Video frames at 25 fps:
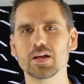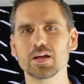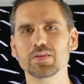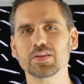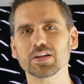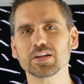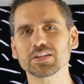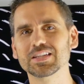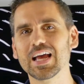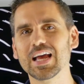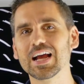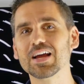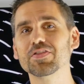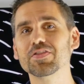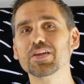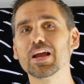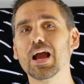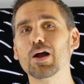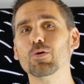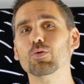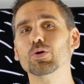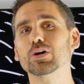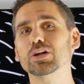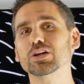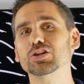the second thing
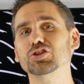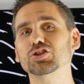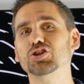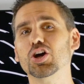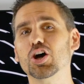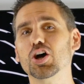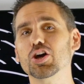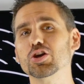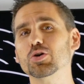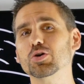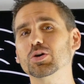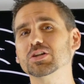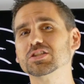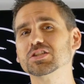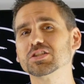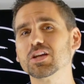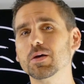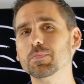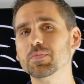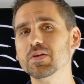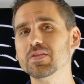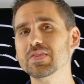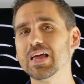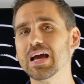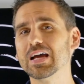I want to show you is
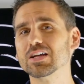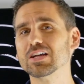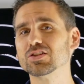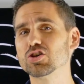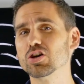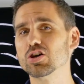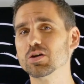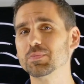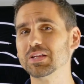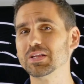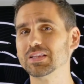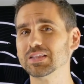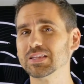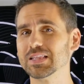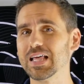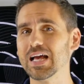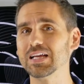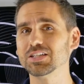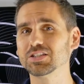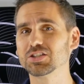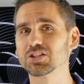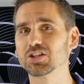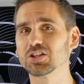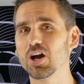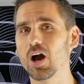something that is going to be
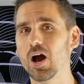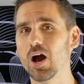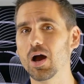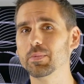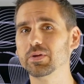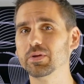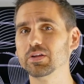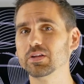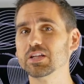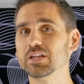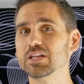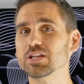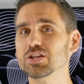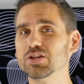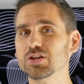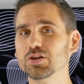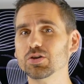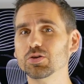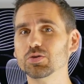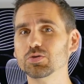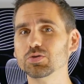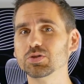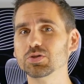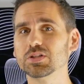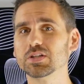less commonly
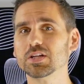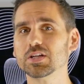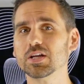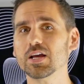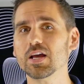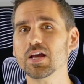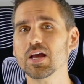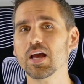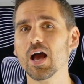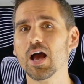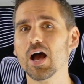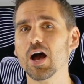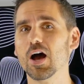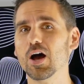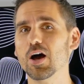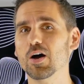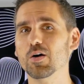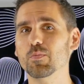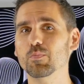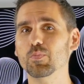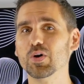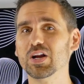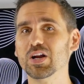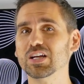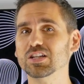used,
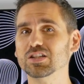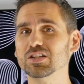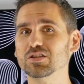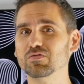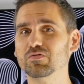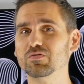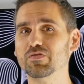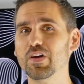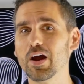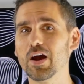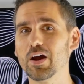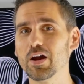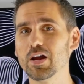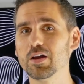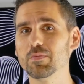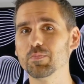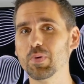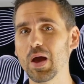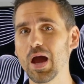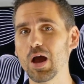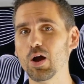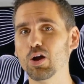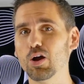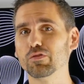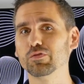but is very
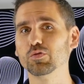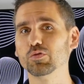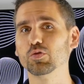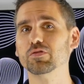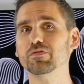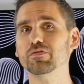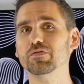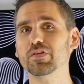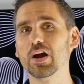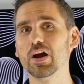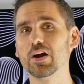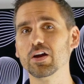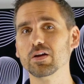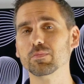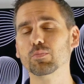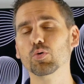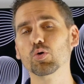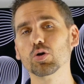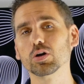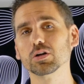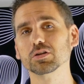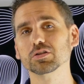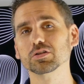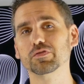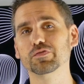powerful and very
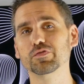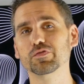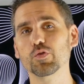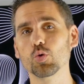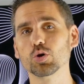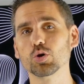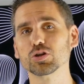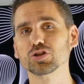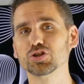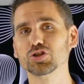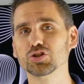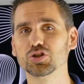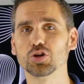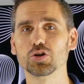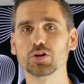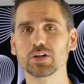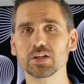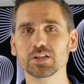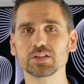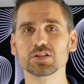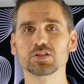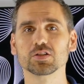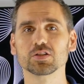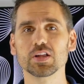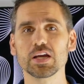important for certain
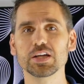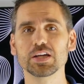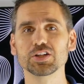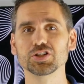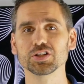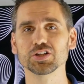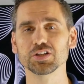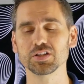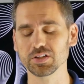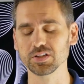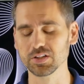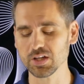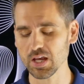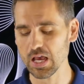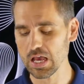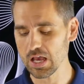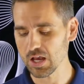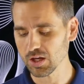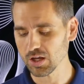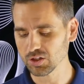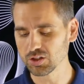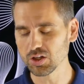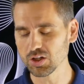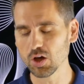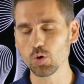installations.
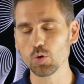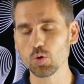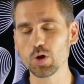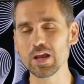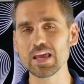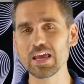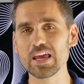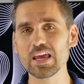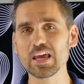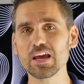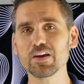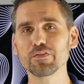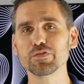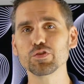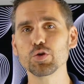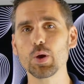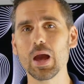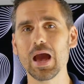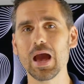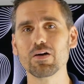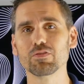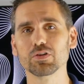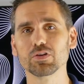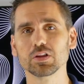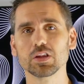So if you
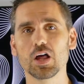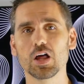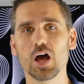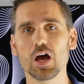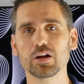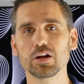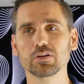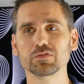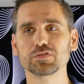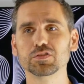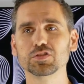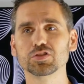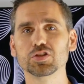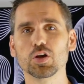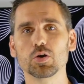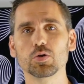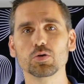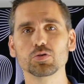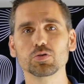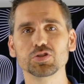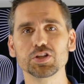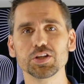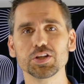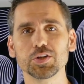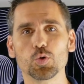have a lot of
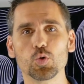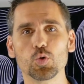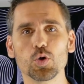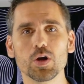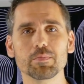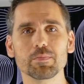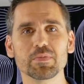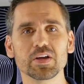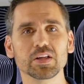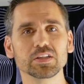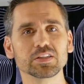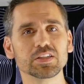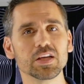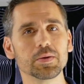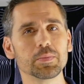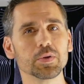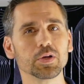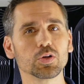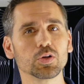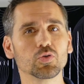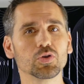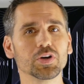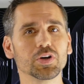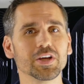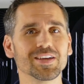Sonos equipment,
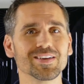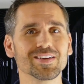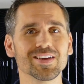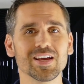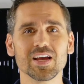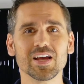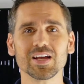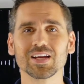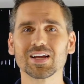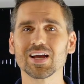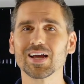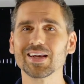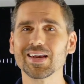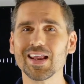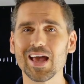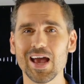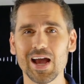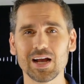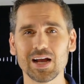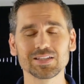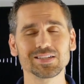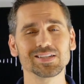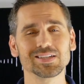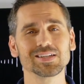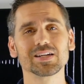typically
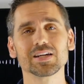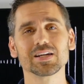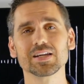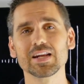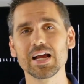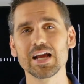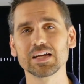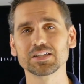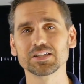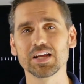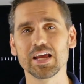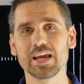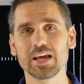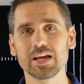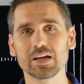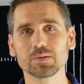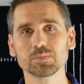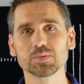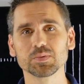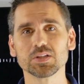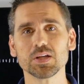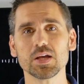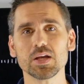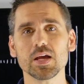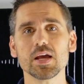connects and connect
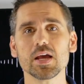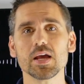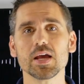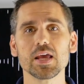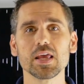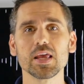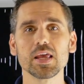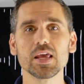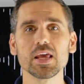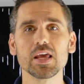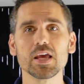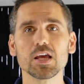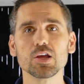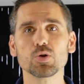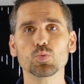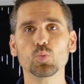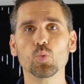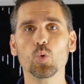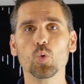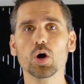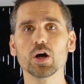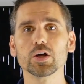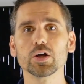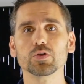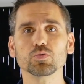amps in
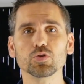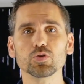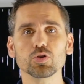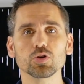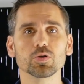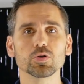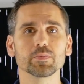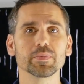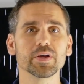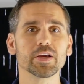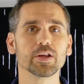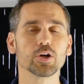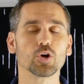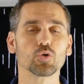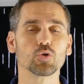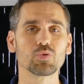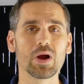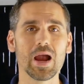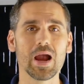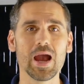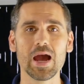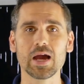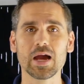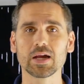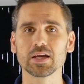one room, in a
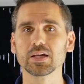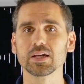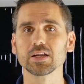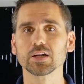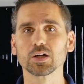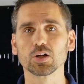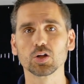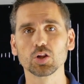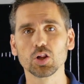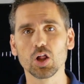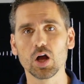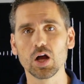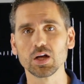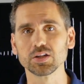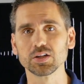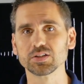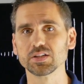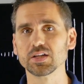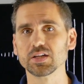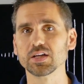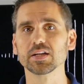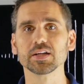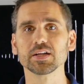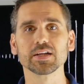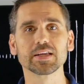rack, in a
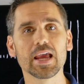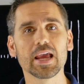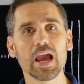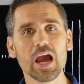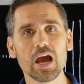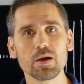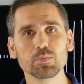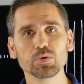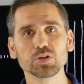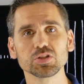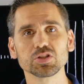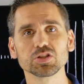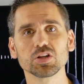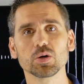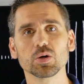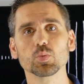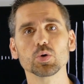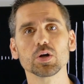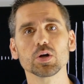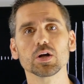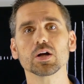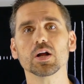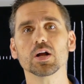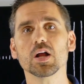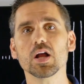closet, in a cabinet
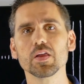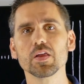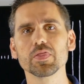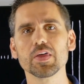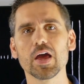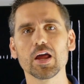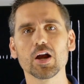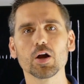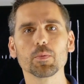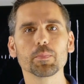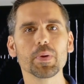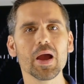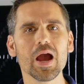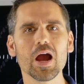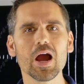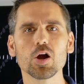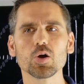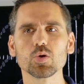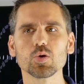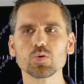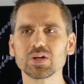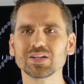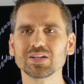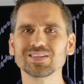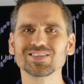somewhere, that are
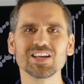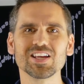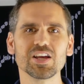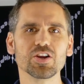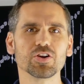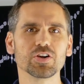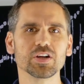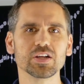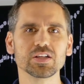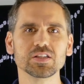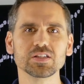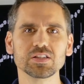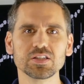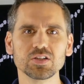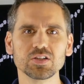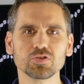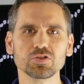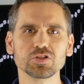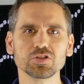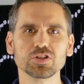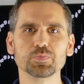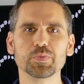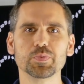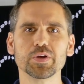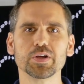powering, say, your
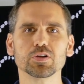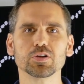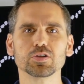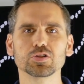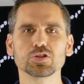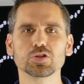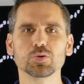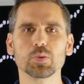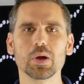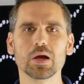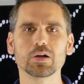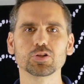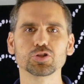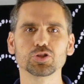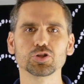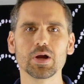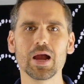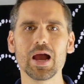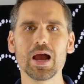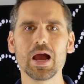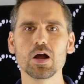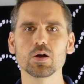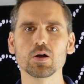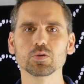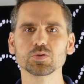in-ceiling speakers throughout your
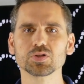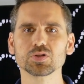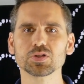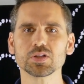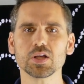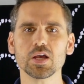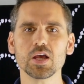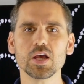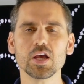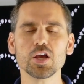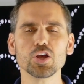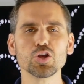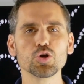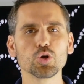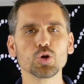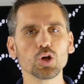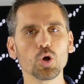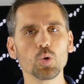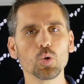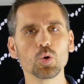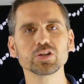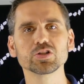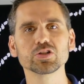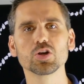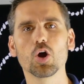house, you can
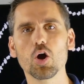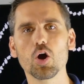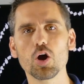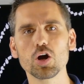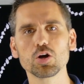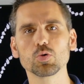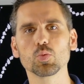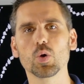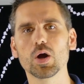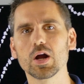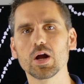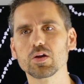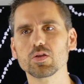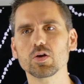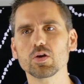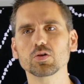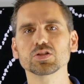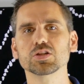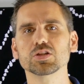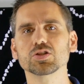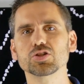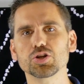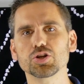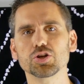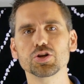always hardwire those
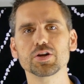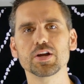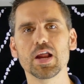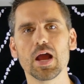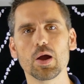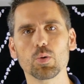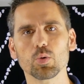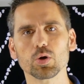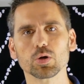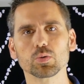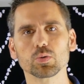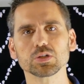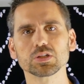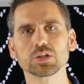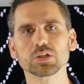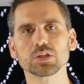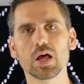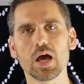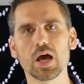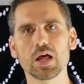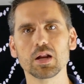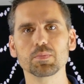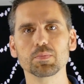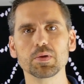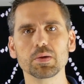into your network, which a
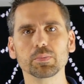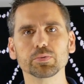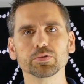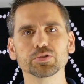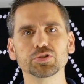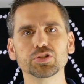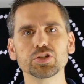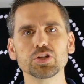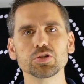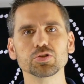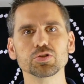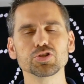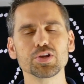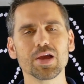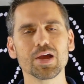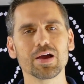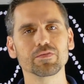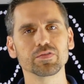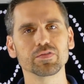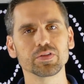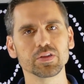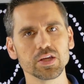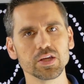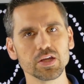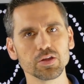lot of people do. So you
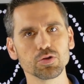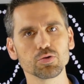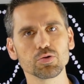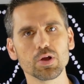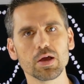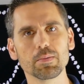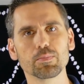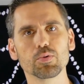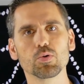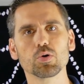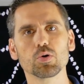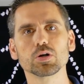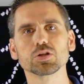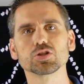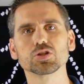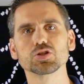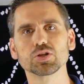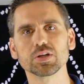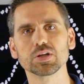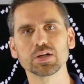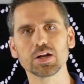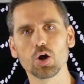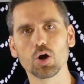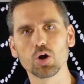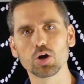have Ethernet ports, you
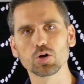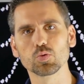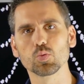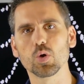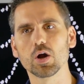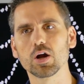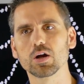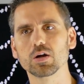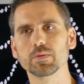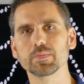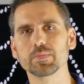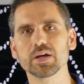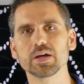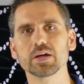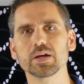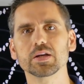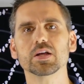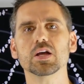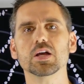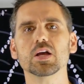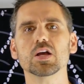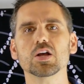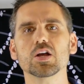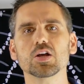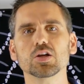can hardwire them
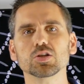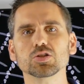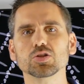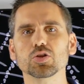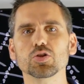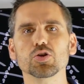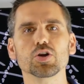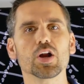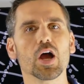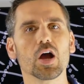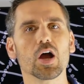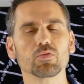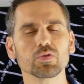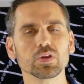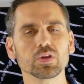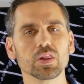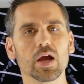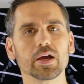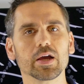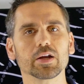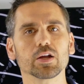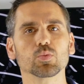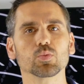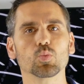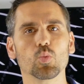in so they're not
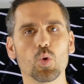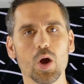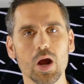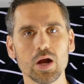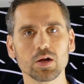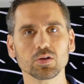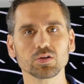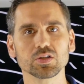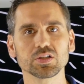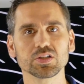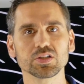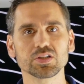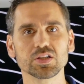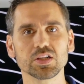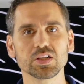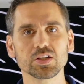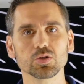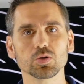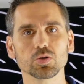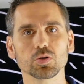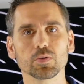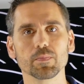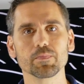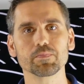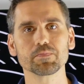relying on wireless
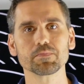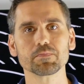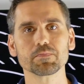signal.